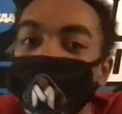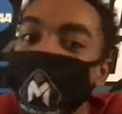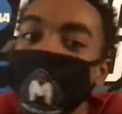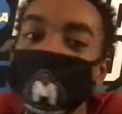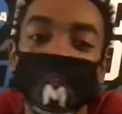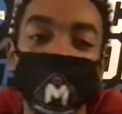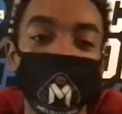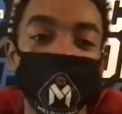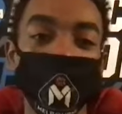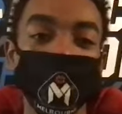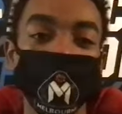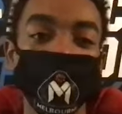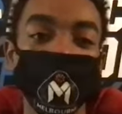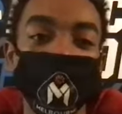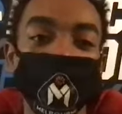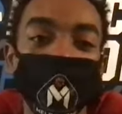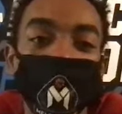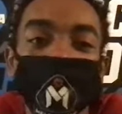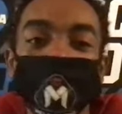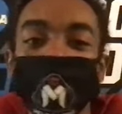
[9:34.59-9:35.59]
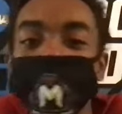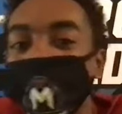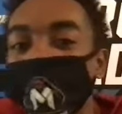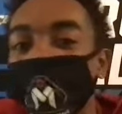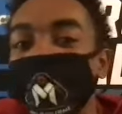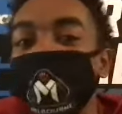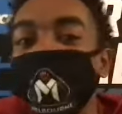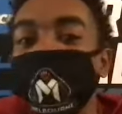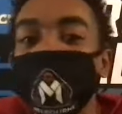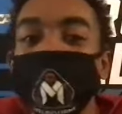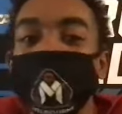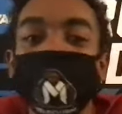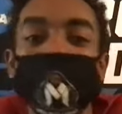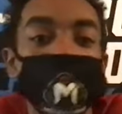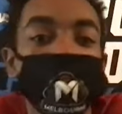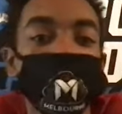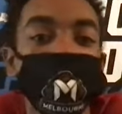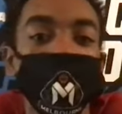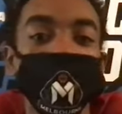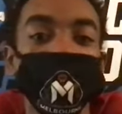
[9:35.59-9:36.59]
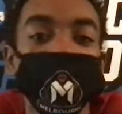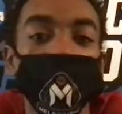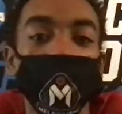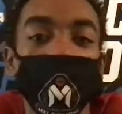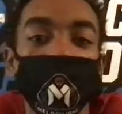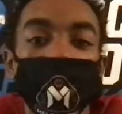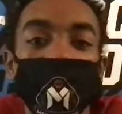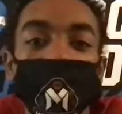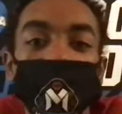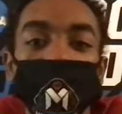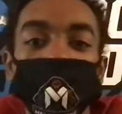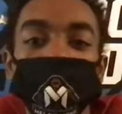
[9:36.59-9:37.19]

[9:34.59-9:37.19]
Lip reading: coming out there, you know, seeing that fun side of them.